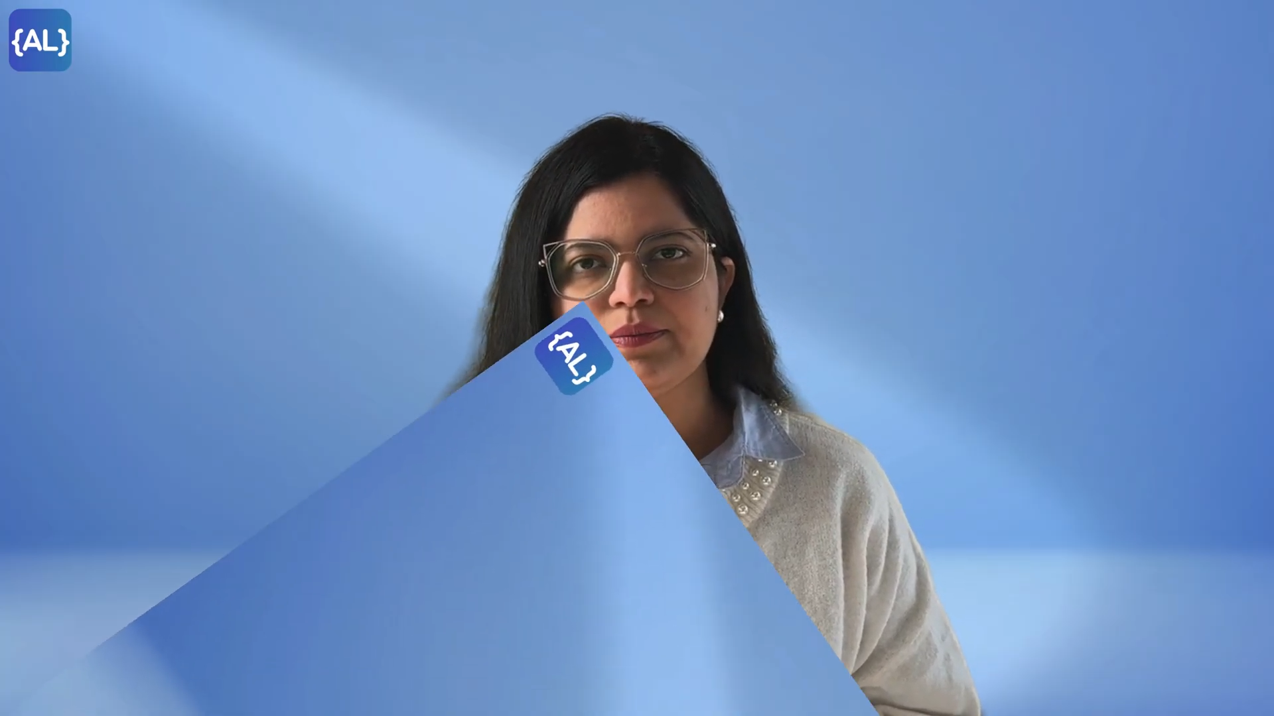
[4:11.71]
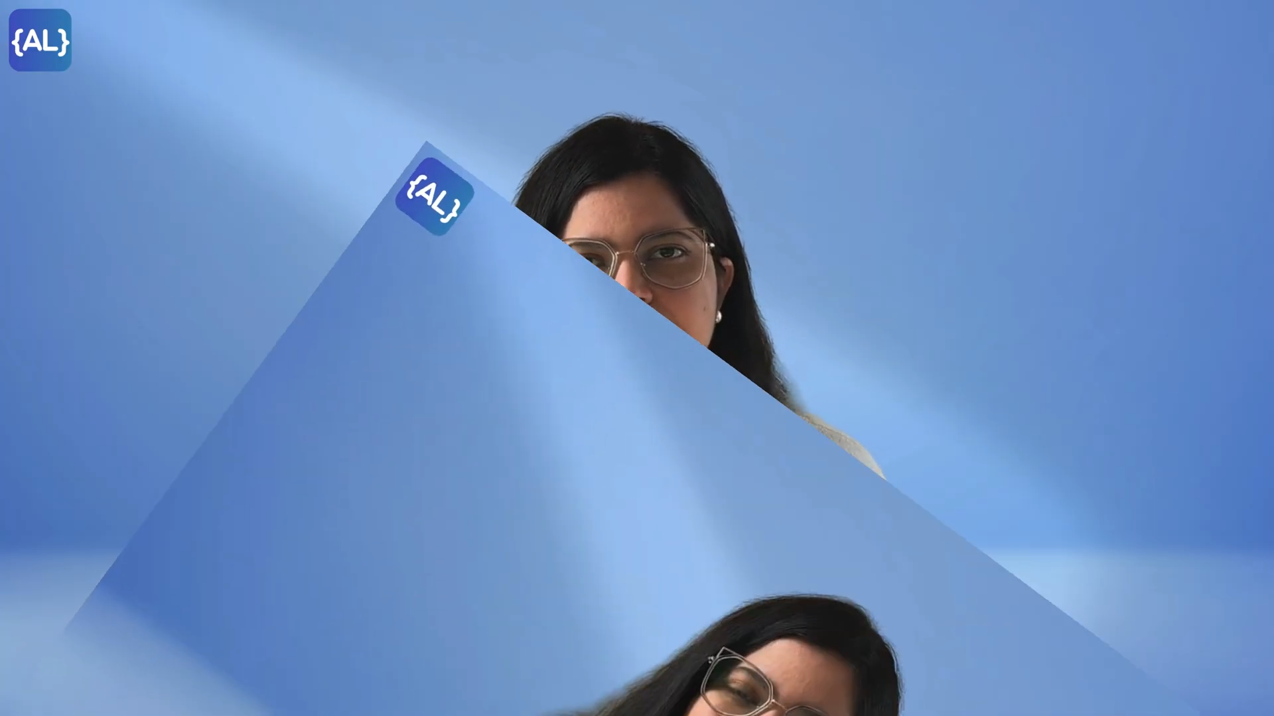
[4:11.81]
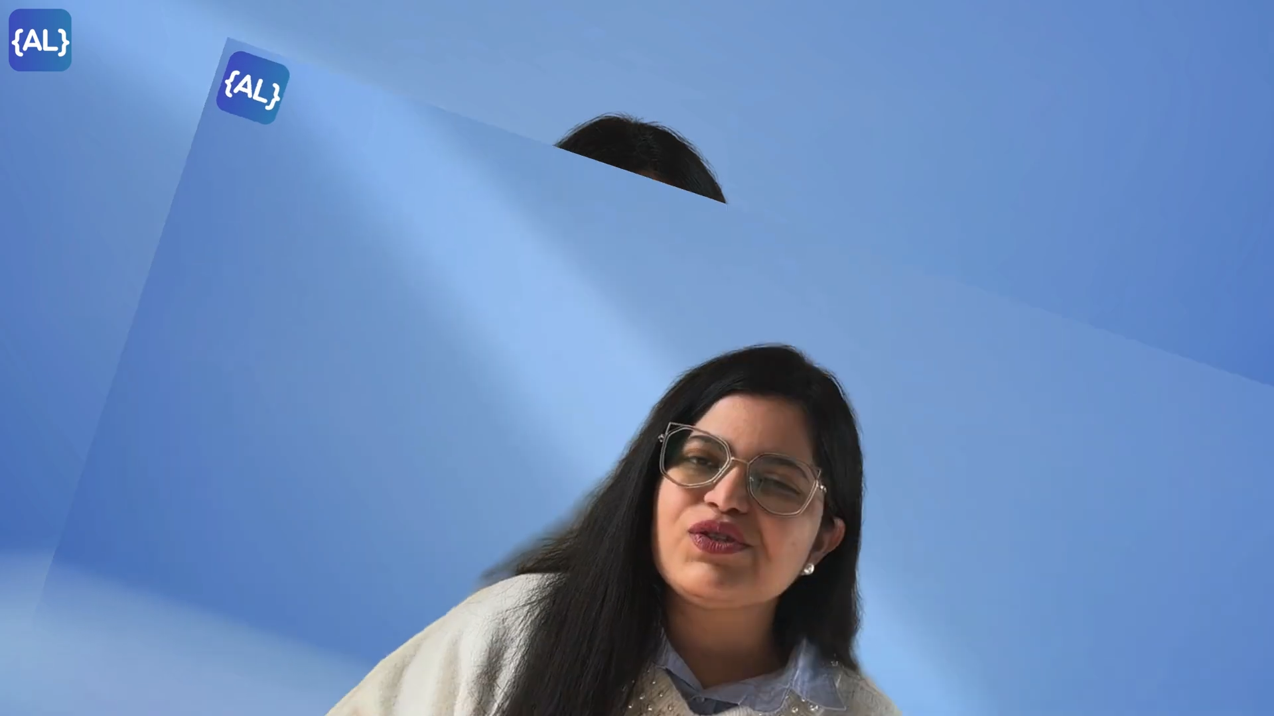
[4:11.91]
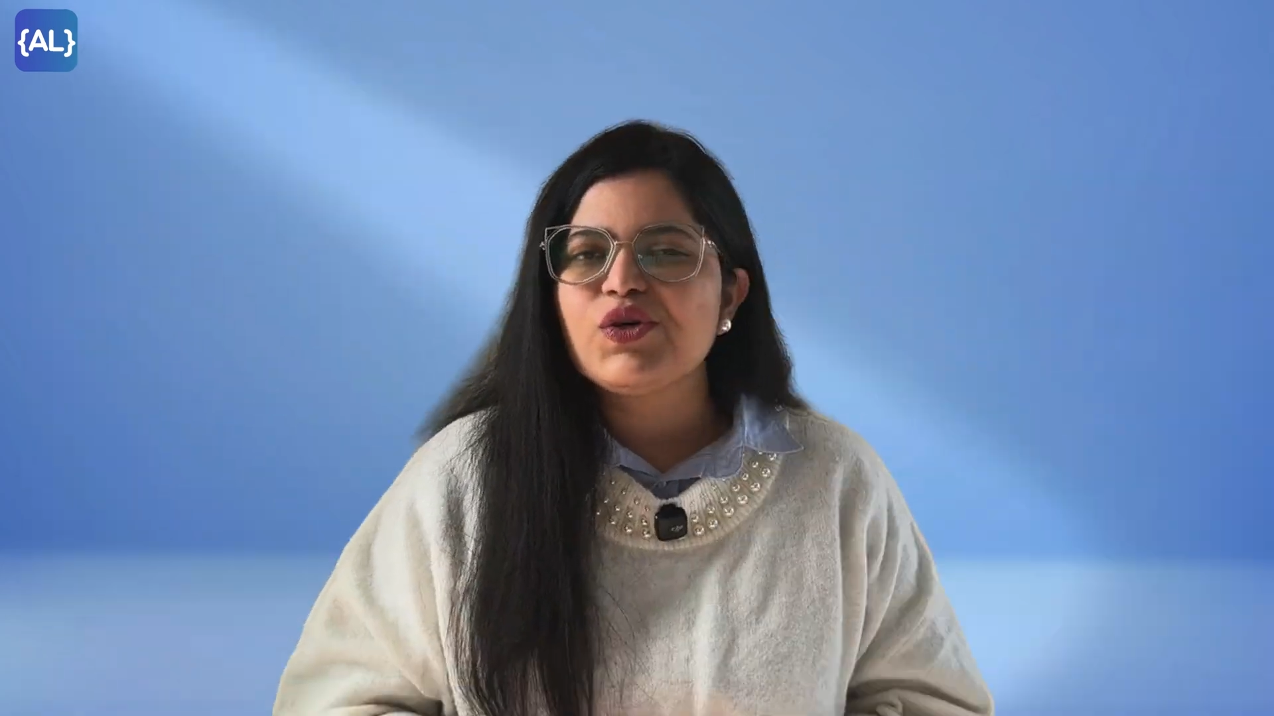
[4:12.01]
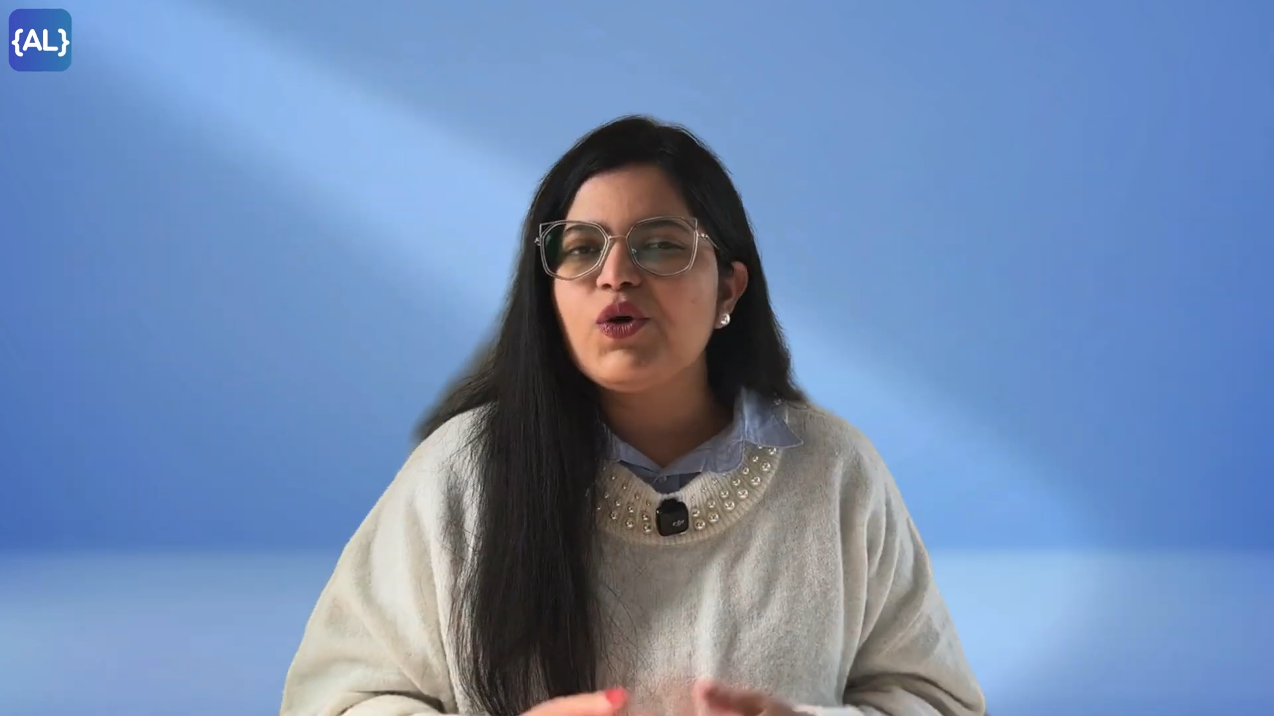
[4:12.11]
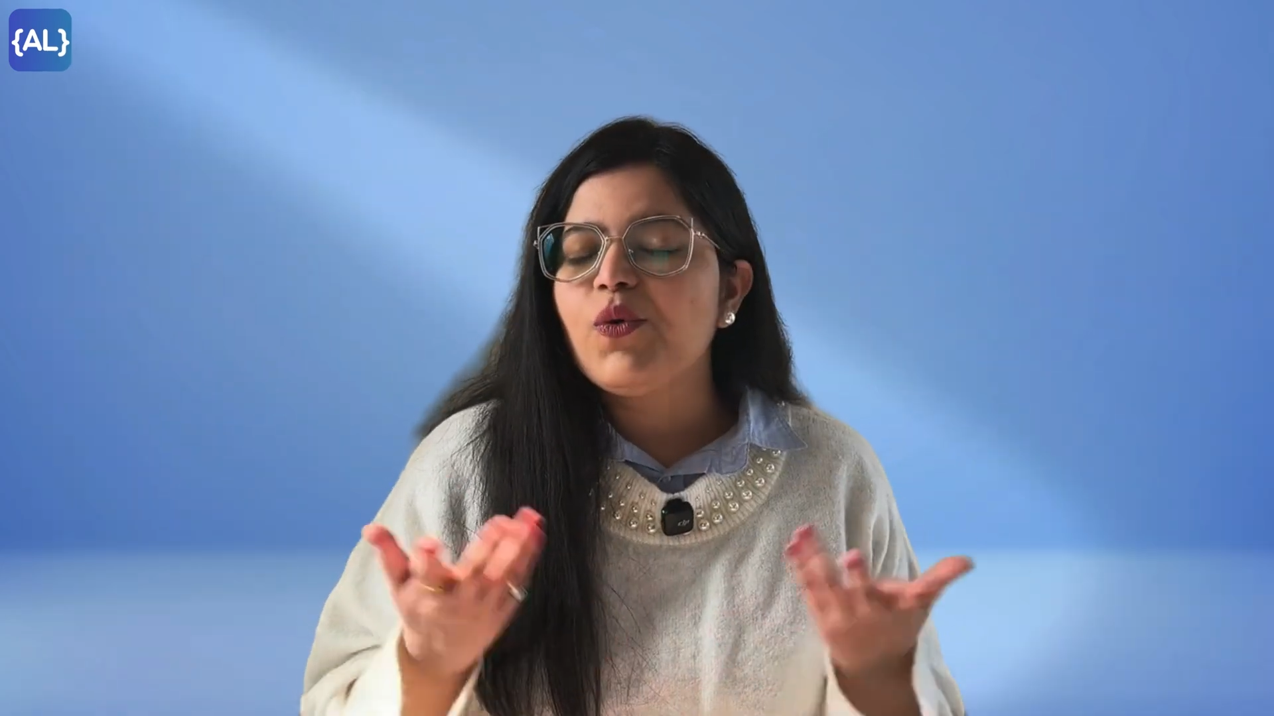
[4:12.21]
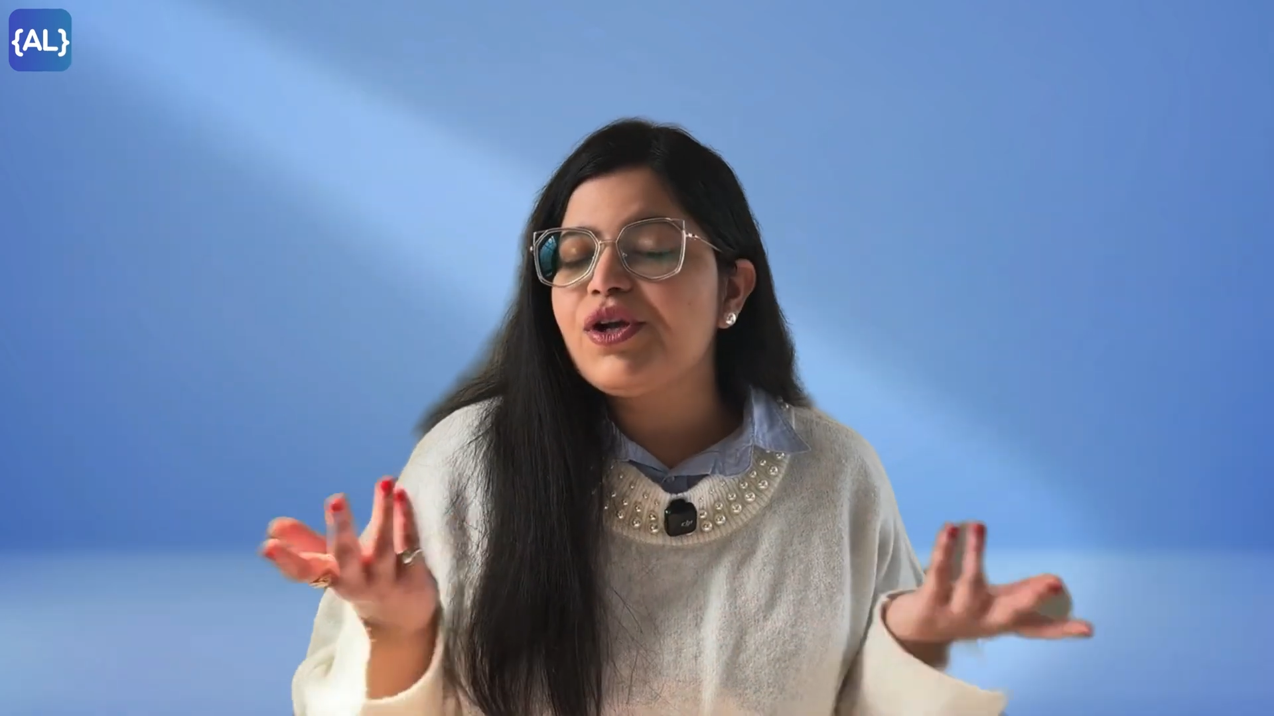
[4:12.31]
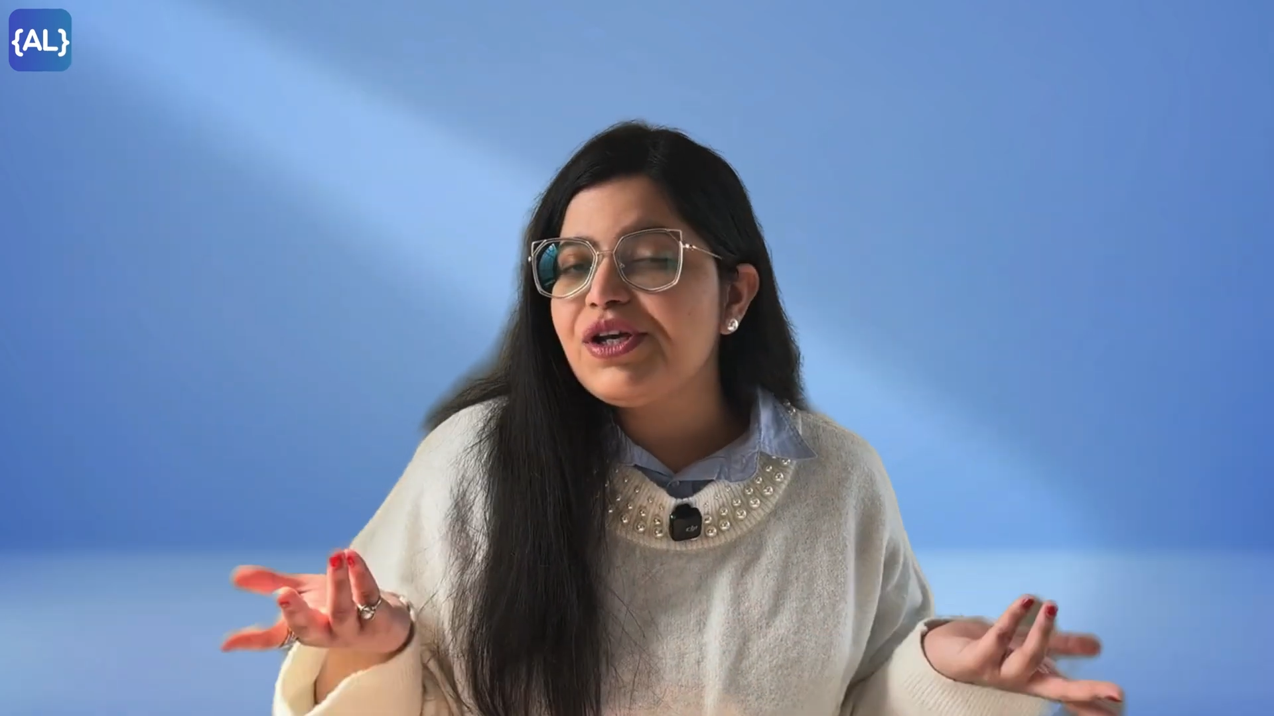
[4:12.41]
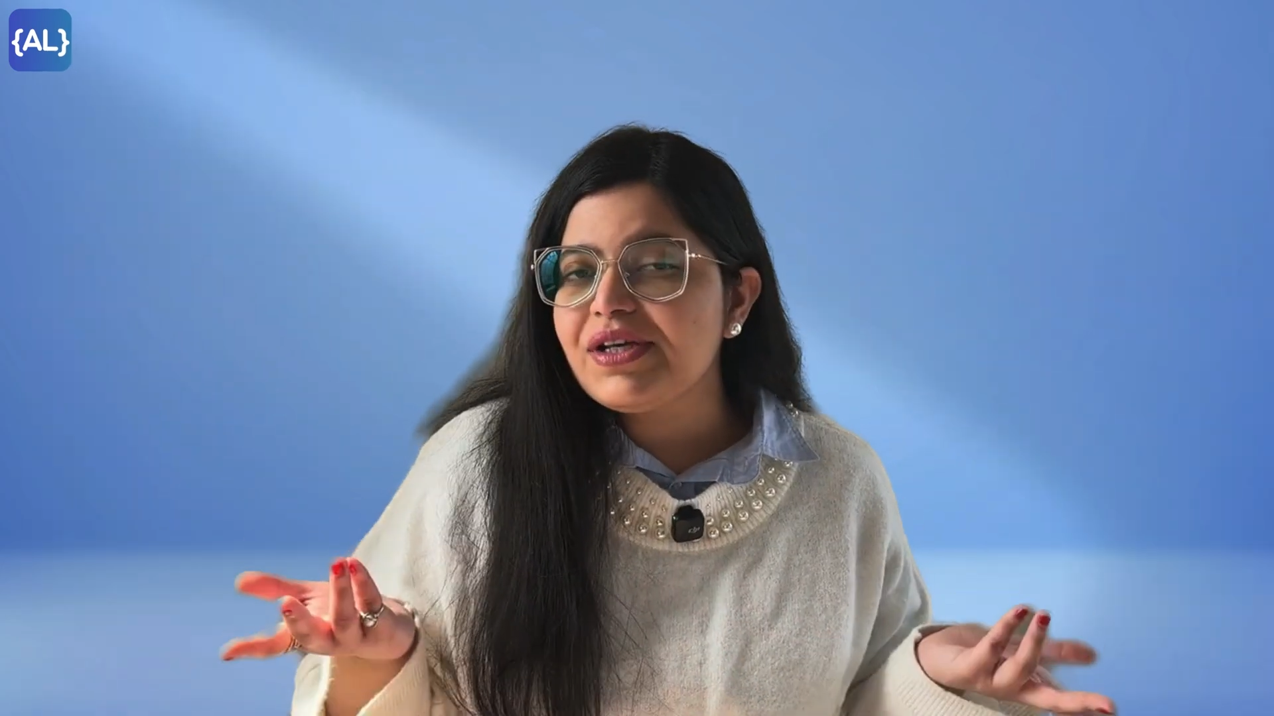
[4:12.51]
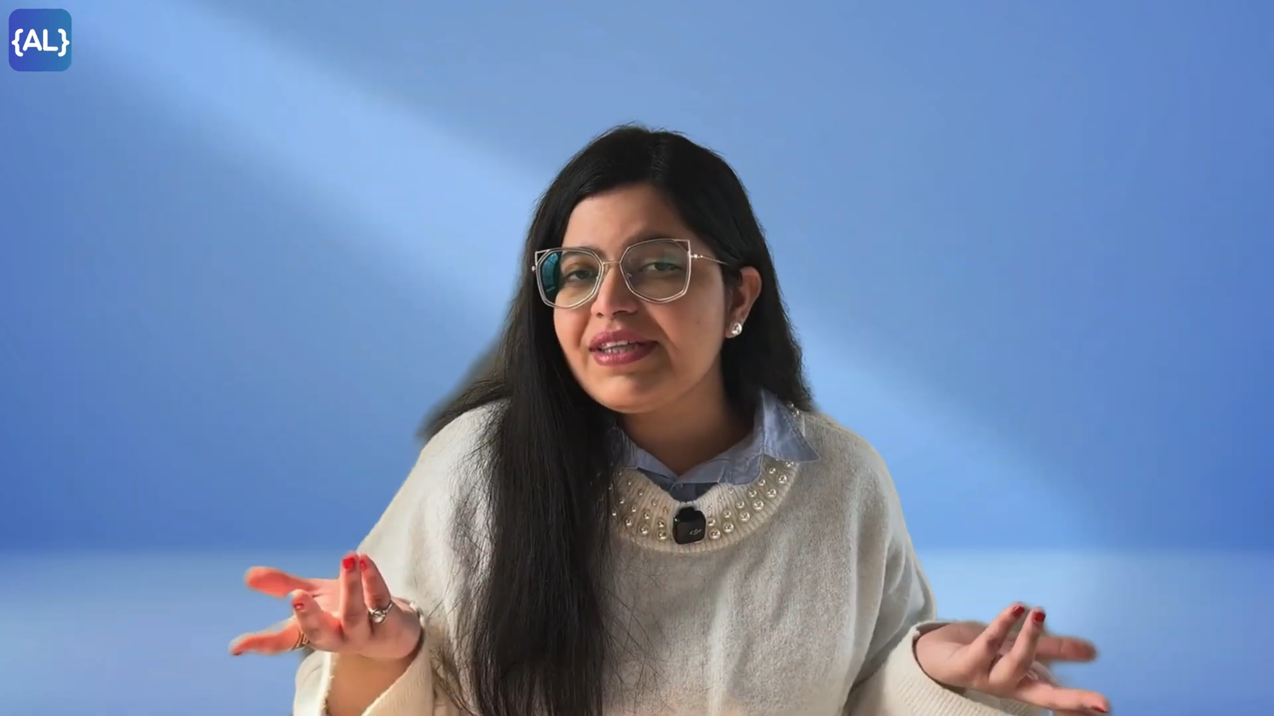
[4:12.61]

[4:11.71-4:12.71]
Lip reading: So what do you